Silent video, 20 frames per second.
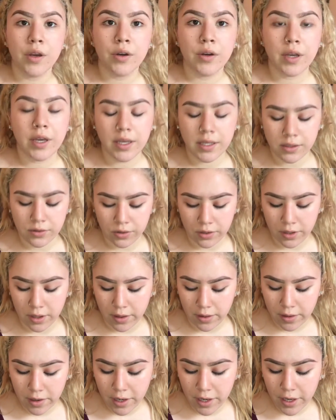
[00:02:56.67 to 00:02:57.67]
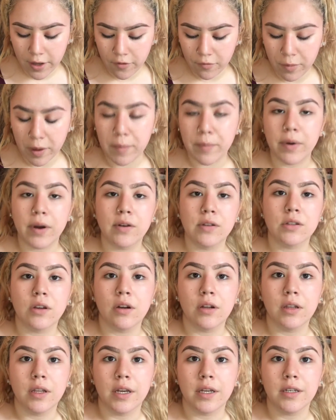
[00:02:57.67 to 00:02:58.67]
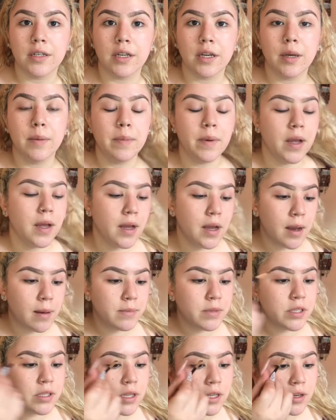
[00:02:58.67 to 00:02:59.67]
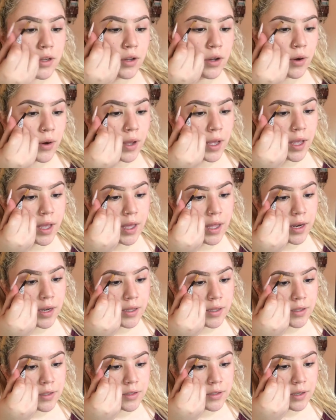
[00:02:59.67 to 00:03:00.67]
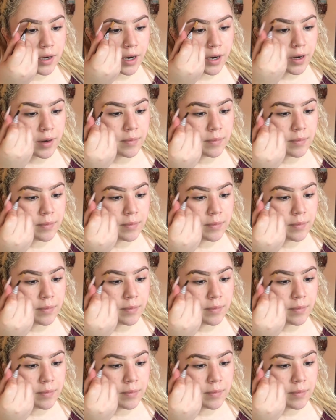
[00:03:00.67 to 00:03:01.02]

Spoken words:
Okay, so now that I have my brows all lined up, I'm just gonna go ahead and start